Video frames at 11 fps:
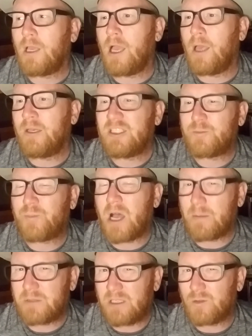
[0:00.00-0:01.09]
Uh, and he's
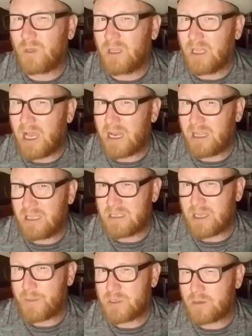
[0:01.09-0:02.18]
popped into a lot of these
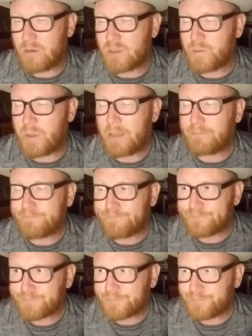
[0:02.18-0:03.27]
episodes, but
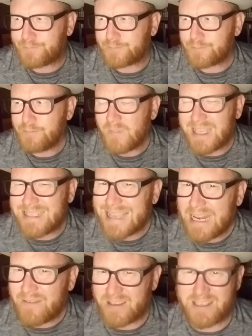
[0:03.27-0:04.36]
he's
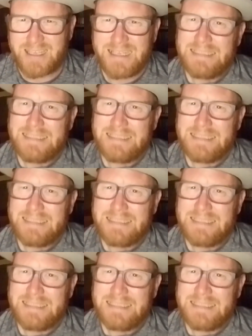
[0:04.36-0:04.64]
kind of this